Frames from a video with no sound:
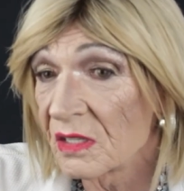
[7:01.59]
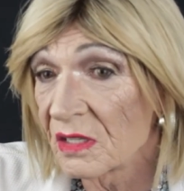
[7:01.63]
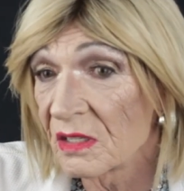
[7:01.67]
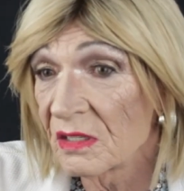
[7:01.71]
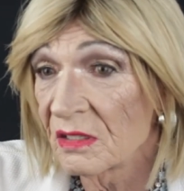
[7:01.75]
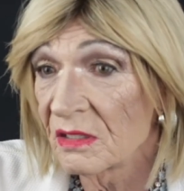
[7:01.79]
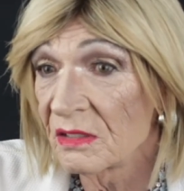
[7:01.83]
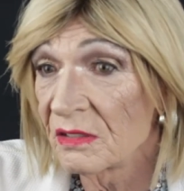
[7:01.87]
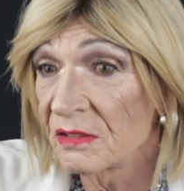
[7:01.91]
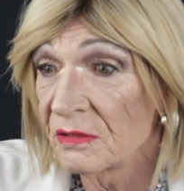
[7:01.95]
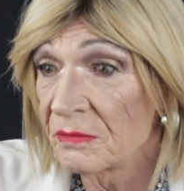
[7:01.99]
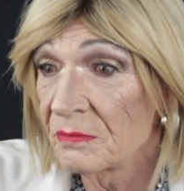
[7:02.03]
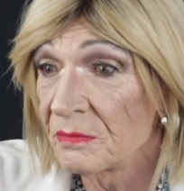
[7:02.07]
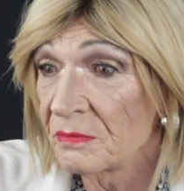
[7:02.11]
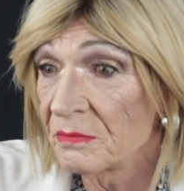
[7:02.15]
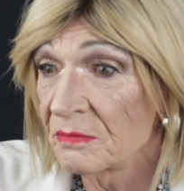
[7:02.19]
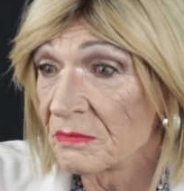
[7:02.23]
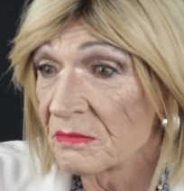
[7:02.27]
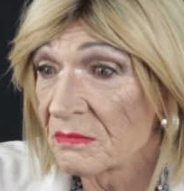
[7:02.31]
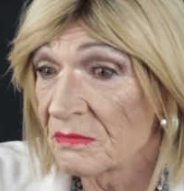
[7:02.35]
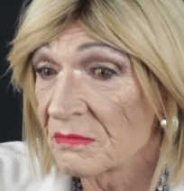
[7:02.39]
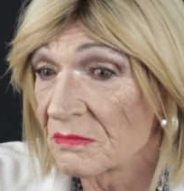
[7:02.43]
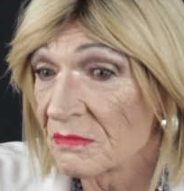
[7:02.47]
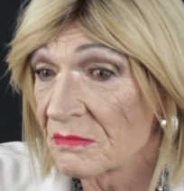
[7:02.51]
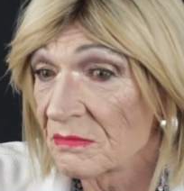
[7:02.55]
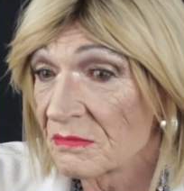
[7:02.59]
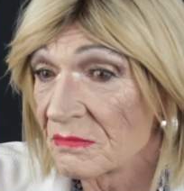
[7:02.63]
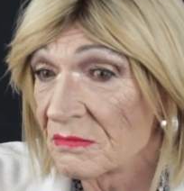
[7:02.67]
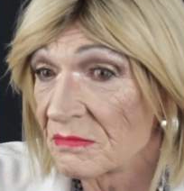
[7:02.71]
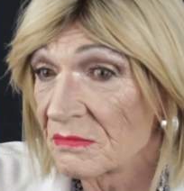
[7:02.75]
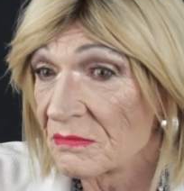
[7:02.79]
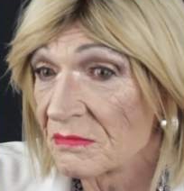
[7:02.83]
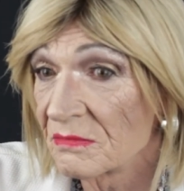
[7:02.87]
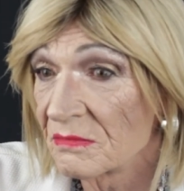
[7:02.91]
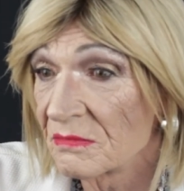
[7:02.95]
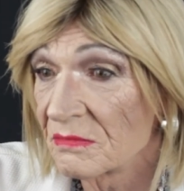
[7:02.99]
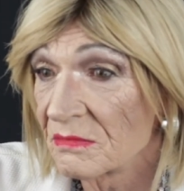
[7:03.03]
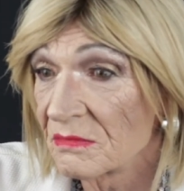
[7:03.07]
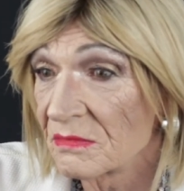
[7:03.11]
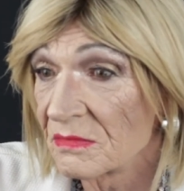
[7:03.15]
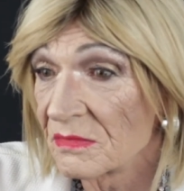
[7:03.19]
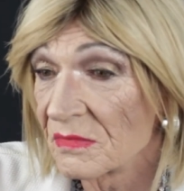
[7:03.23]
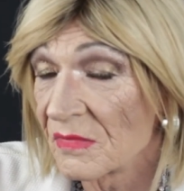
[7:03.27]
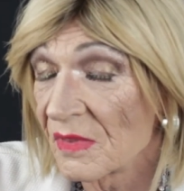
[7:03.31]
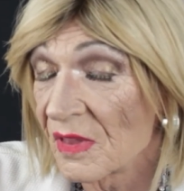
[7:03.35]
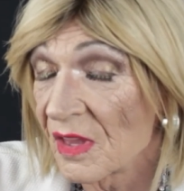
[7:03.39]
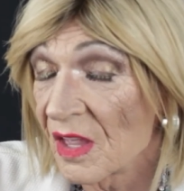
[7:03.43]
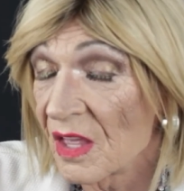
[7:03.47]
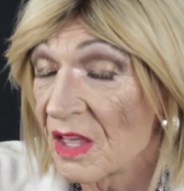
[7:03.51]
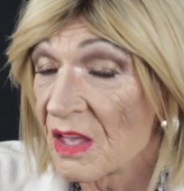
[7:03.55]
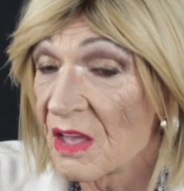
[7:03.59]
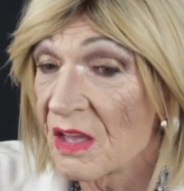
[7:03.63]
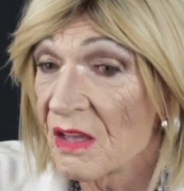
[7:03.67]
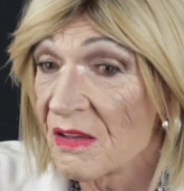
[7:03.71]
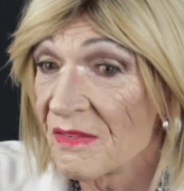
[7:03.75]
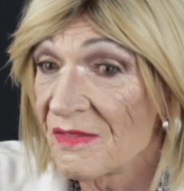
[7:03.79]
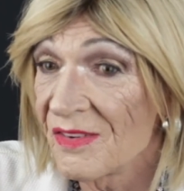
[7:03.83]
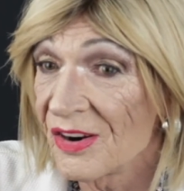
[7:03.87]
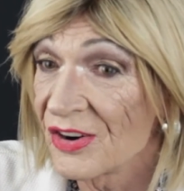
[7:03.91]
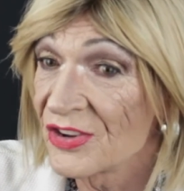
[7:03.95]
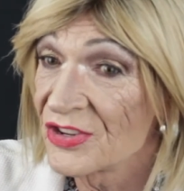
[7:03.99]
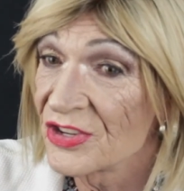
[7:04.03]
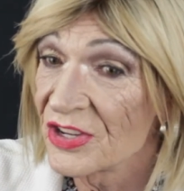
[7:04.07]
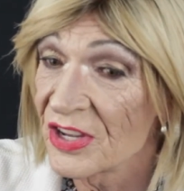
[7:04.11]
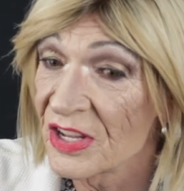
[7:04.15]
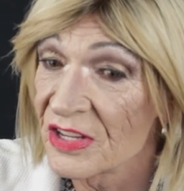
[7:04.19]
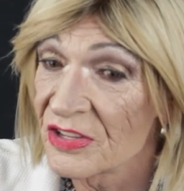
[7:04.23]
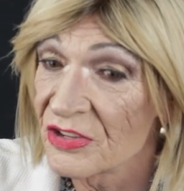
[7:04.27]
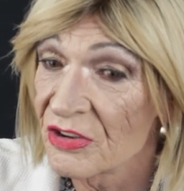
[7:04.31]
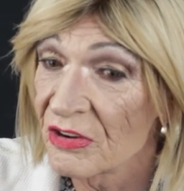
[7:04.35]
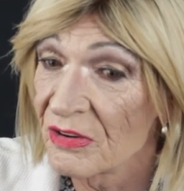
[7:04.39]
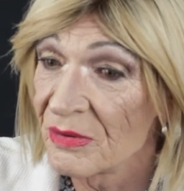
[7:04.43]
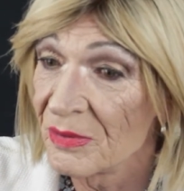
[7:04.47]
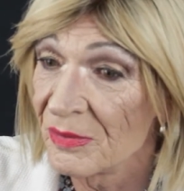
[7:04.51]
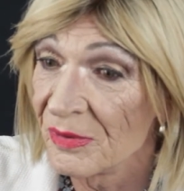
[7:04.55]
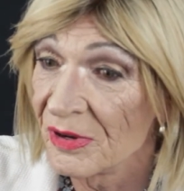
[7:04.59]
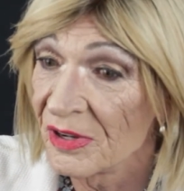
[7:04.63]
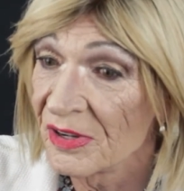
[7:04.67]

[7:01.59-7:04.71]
Yeah, very sad time of